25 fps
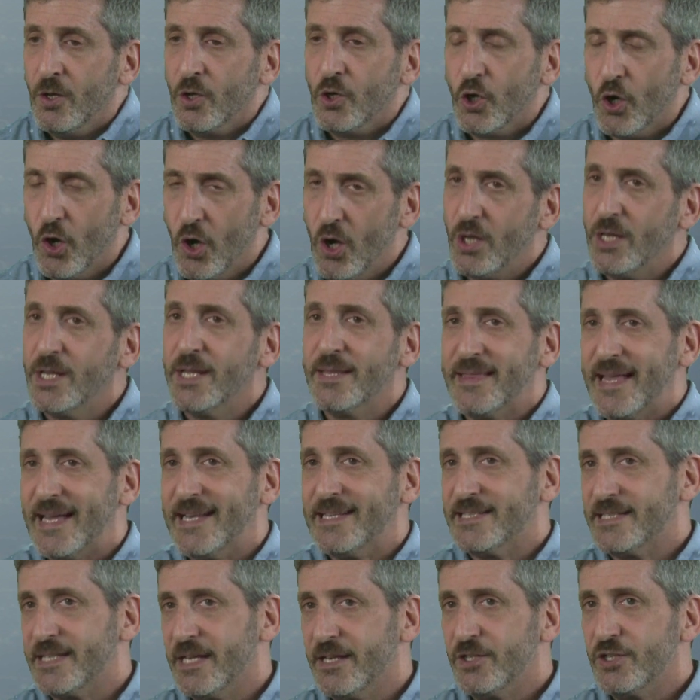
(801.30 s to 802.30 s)
Calling
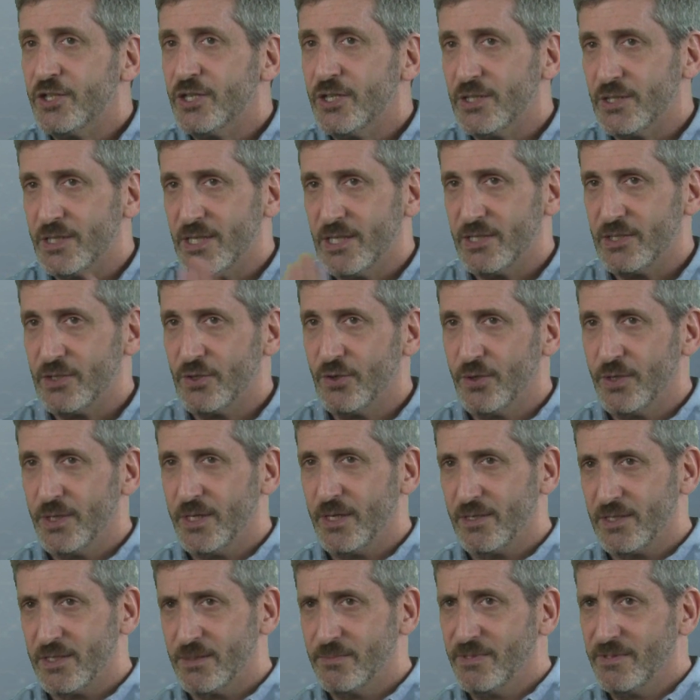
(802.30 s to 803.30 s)
that sentience has turned
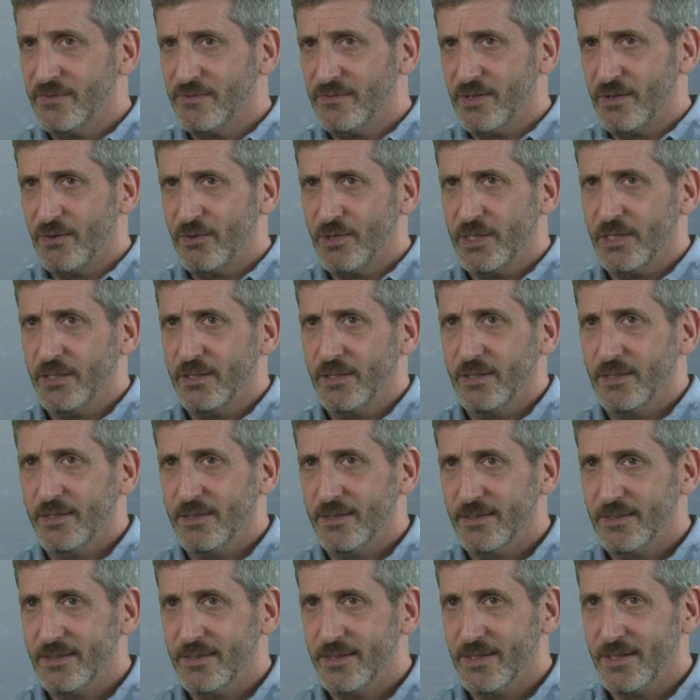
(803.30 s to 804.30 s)
out to be very
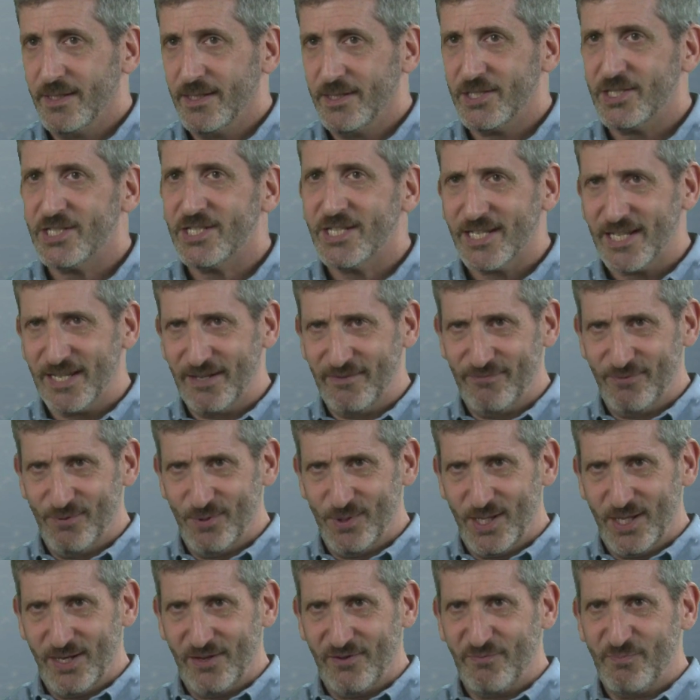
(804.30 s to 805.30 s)
sticky for
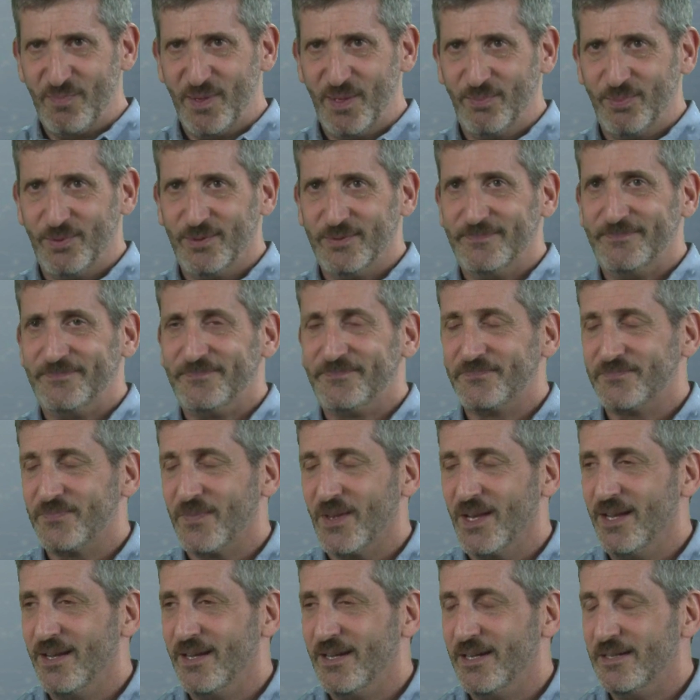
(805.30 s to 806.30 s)
a lot of people.
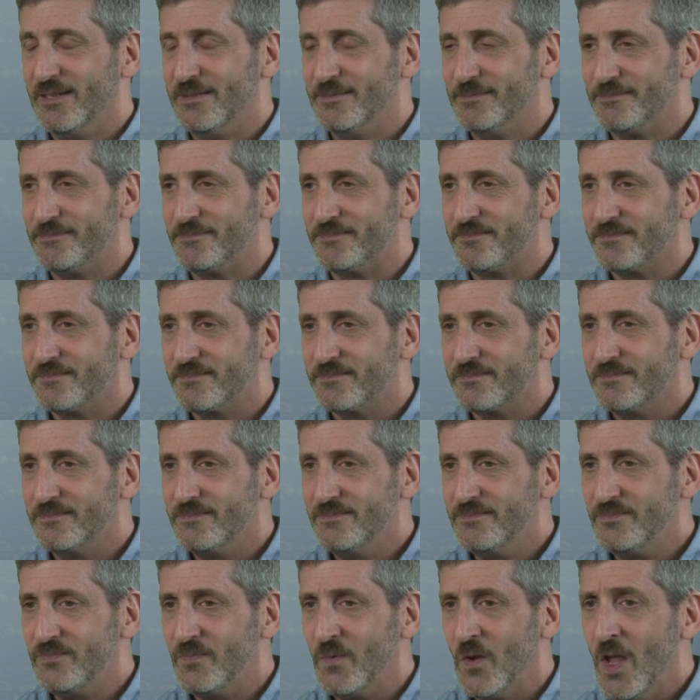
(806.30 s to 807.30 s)
And
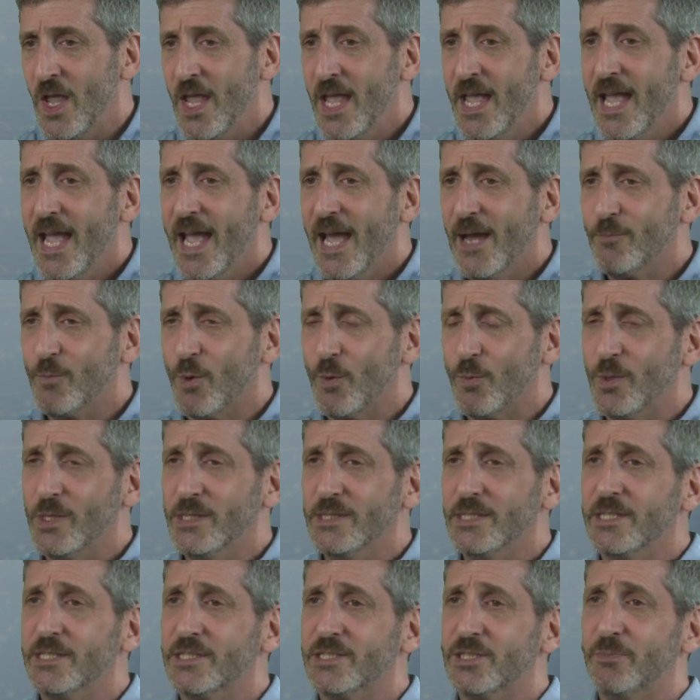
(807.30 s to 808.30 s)
we're
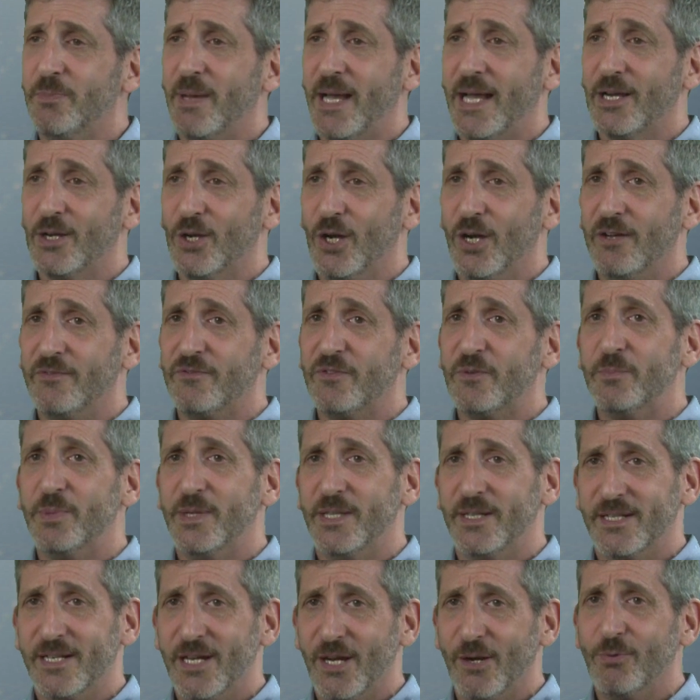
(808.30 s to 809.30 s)
willing to back off a
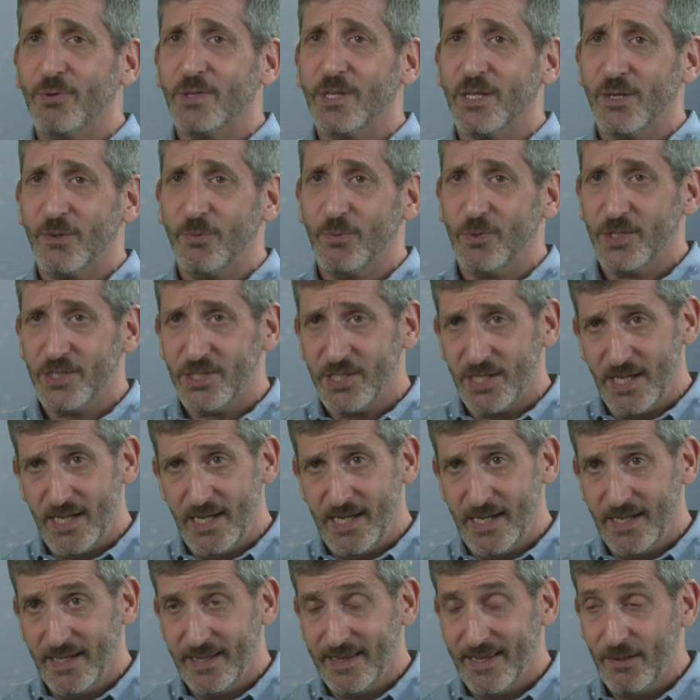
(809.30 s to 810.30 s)
bit. Currently, we're
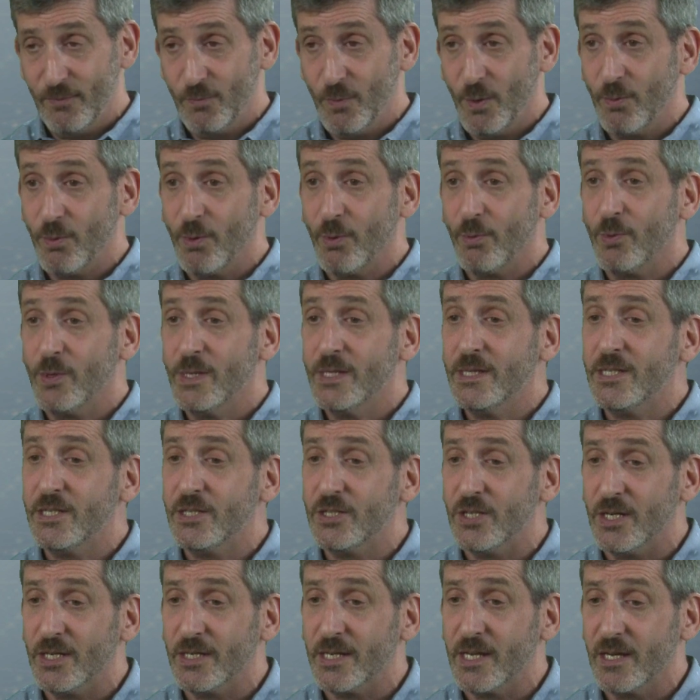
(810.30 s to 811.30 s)
saying that what we're really
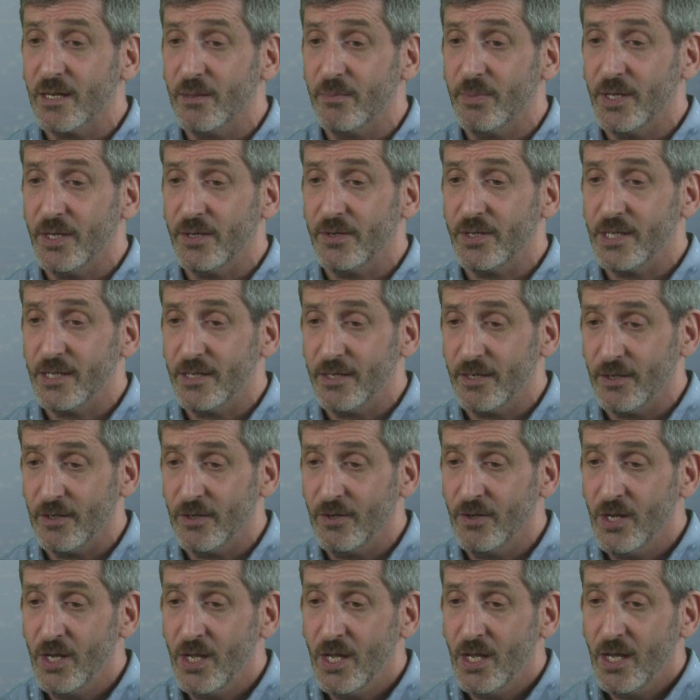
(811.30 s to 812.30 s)
talking about
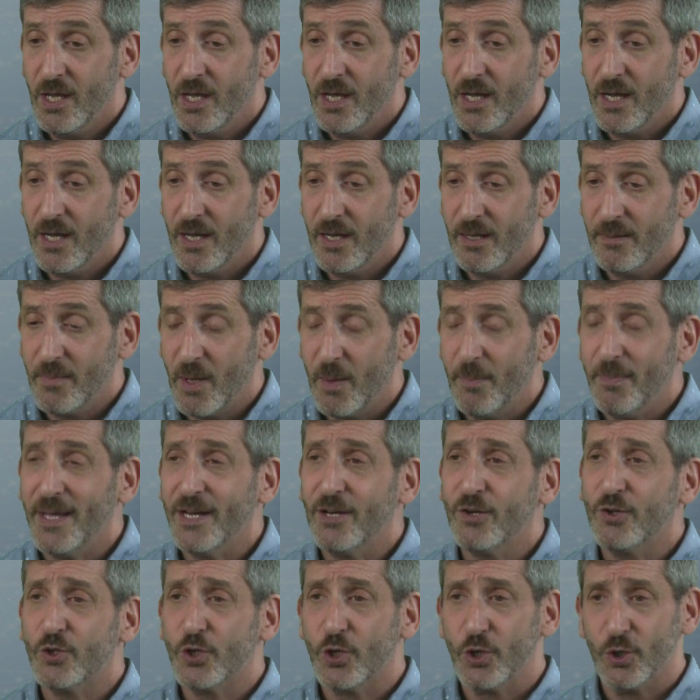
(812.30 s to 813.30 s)
here, a
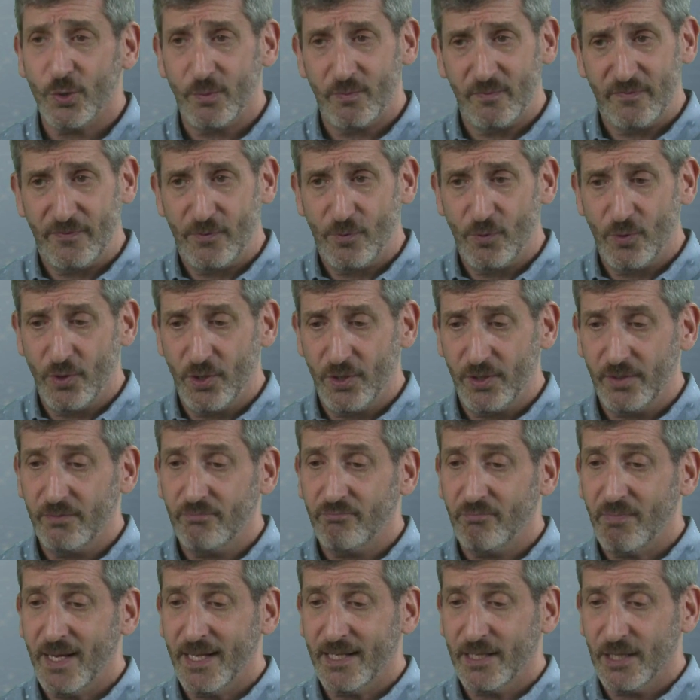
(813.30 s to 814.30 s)
better term for it
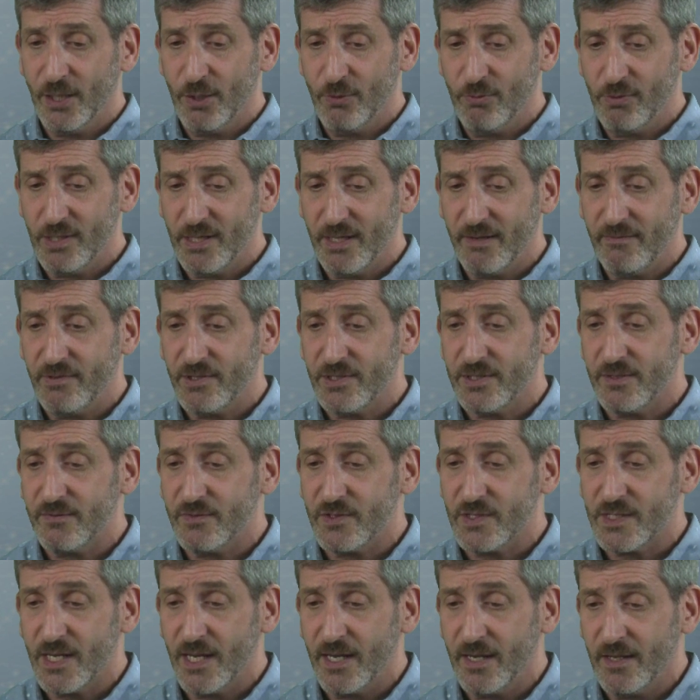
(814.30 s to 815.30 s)
at lower levels of
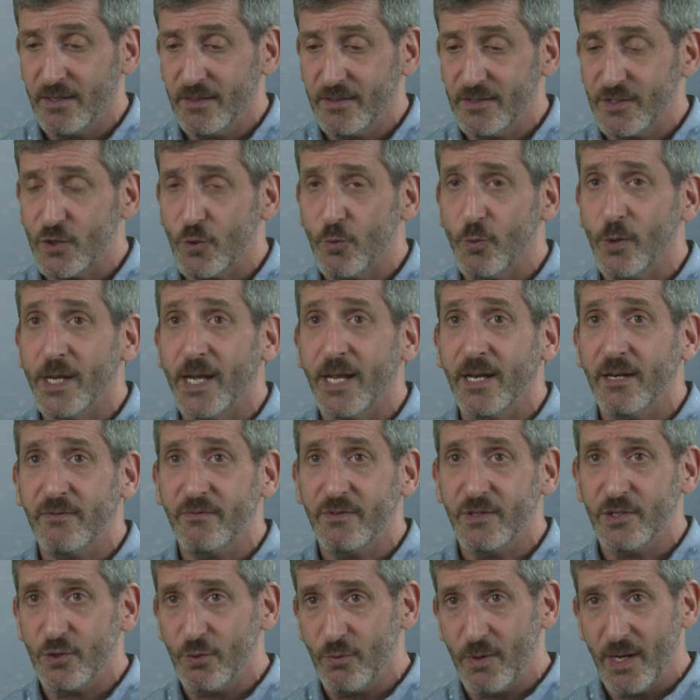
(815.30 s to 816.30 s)
scale is creative
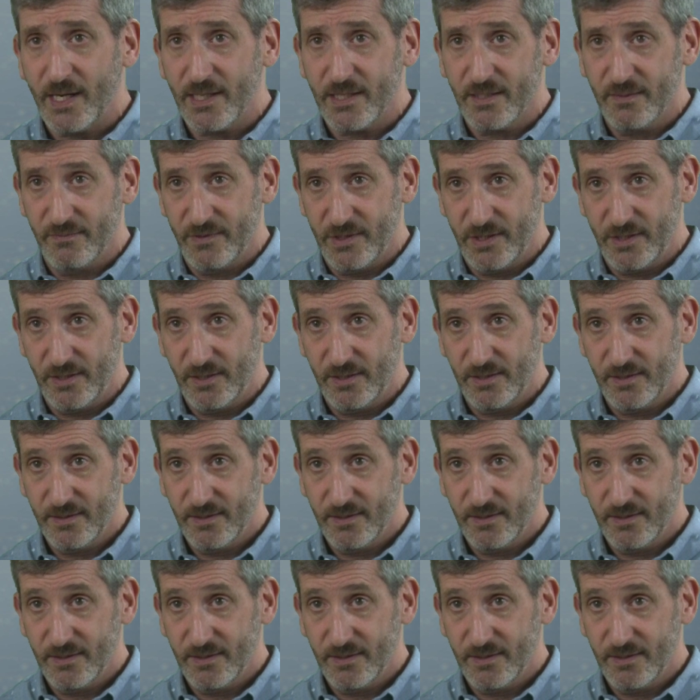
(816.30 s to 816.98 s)
interactivity.